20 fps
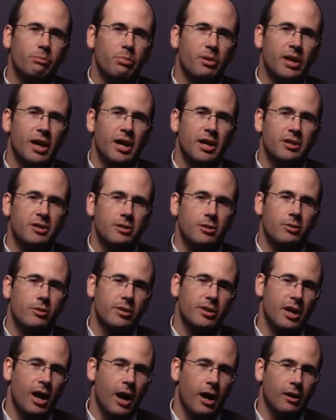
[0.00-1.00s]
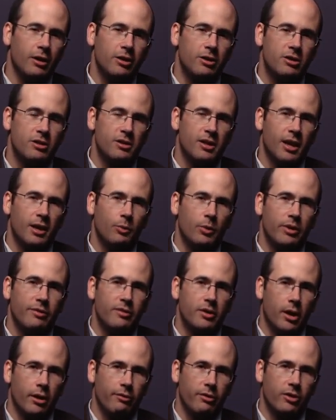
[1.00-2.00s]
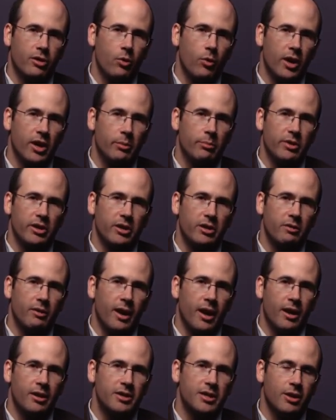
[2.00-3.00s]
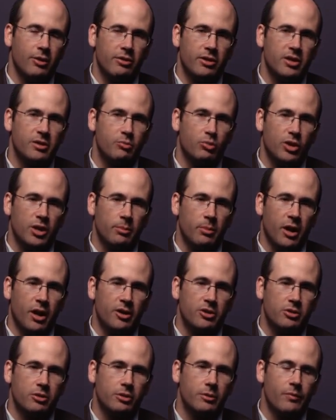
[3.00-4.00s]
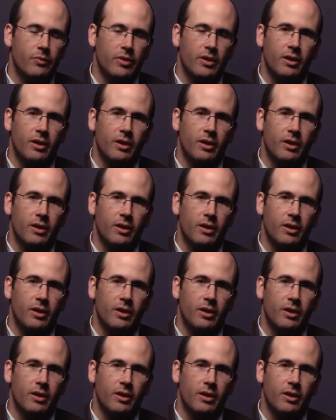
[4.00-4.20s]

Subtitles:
but I do acknowledge that we've covered quite a bit of ground here in this pre-module,